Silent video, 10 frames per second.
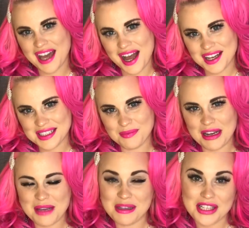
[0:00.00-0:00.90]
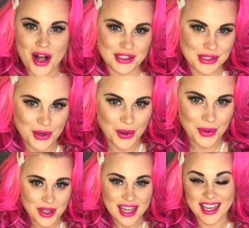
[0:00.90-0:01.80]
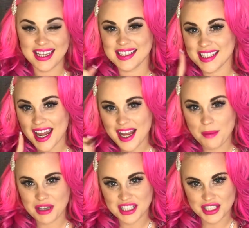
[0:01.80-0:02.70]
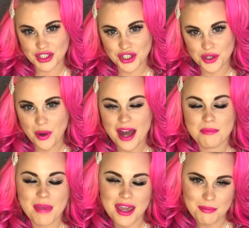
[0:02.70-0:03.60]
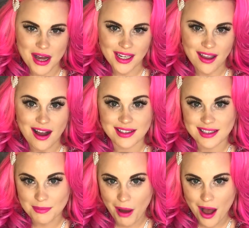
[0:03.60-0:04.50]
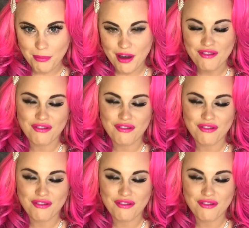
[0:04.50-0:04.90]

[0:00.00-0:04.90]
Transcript: guys, my name is Holly Nicole, and today I'm going to teach you how to make money on Depop